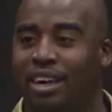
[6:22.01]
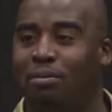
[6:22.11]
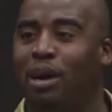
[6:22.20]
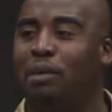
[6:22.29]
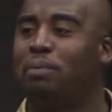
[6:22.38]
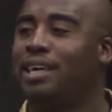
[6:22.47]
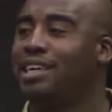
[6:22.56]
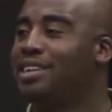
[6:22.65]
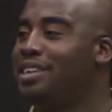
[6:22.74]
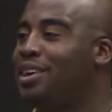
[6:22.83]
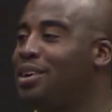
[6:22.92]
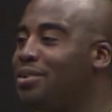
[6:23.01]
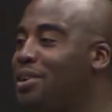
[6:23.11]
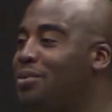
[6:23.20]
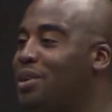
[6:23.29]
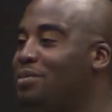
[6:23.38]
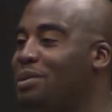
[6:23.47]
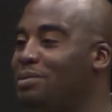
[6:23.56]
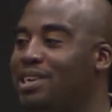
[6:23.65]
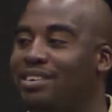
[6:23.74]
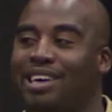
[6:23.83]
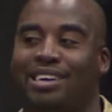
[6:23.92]
Brought plenty of deodorant with me
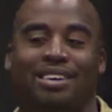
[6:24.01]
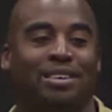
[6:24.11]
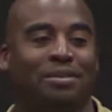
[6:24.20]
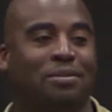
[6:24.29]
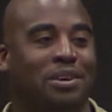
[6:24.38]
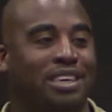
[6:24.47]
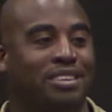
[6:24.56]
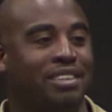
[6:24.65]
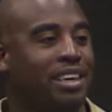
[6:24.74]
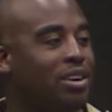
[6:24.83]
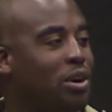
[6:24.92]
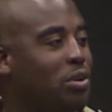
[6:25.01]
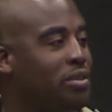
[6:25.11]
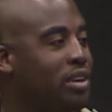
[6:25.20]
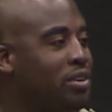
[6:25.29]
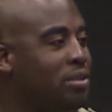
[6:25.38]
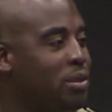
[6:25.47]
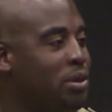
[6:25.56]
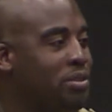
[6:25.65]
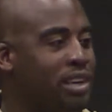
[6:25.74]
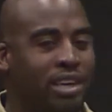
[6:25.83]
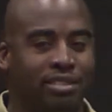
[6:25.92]
because I couldn't afford to stay in a hotel or a
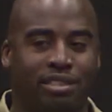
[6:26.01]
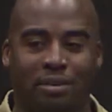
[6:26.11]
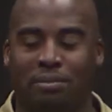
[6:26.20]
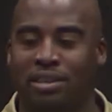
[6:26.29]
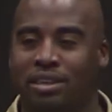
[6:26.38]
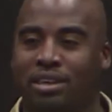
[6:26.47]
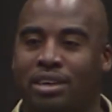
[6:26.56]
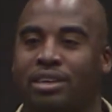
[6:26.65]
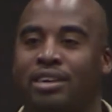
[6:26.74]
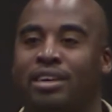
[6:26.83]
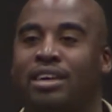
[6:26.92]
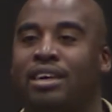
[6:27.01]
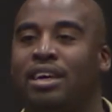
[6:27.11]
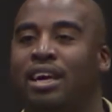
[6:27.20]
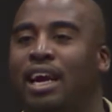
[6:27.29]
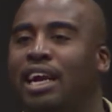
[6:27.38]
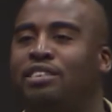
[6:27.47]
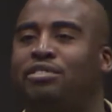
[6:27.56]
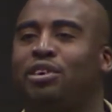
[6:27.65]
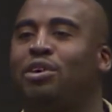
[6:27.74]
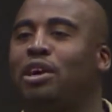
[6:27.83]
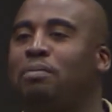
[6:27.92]
motel. I slept in the car. And I
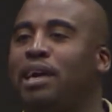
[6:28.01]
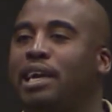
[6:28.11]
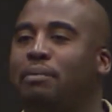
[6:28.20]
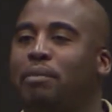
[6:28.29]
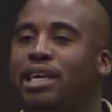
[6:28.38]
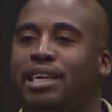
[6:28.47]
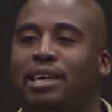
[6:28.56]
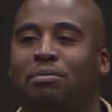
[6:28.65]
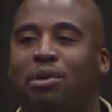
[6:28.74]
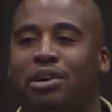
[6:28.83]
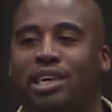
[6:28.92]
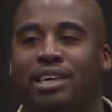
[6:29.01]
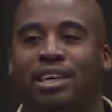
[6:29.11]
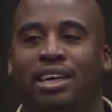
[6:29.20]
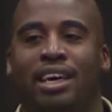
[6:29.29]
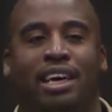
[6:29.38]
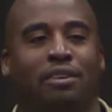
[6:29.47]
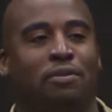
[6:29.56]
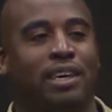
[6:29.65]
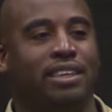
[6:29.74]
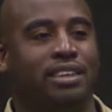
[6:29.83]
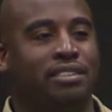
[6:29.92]
showed up on a Monday morning in
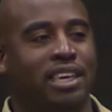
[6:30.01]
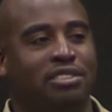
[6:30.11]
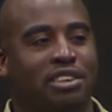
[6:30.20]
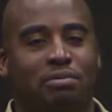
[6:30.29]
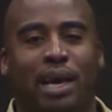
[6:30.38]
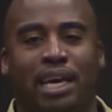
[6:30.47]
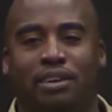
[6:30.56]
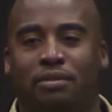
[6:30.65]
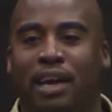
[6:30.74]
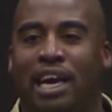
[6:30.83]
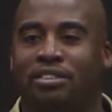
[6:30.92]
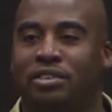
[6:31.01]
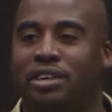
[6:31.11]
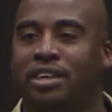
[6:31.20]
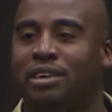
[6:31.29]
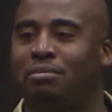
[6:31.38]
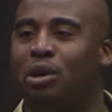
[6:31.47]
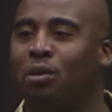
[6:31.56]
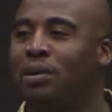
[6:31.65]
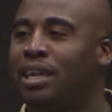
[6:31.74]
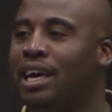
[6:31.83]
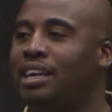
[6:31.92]
front of this engine manufacturer in
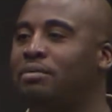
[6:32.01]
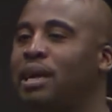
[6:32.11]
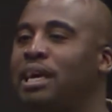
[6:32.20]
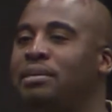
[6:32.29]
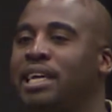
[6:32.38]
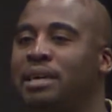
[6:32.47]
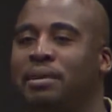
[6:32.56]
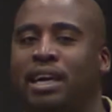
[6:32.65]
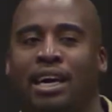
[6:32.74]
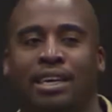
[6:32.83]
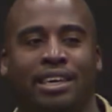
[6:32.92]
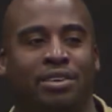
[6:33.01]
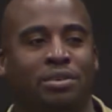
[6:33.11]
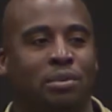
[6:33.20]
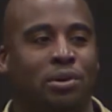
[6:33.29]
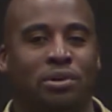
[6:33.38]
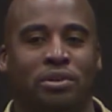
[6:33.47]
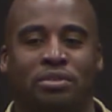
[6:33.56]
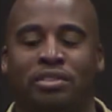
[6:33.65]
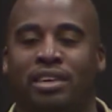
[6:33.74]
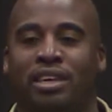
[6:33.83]
Mobile, Alabama, named Continental Motors.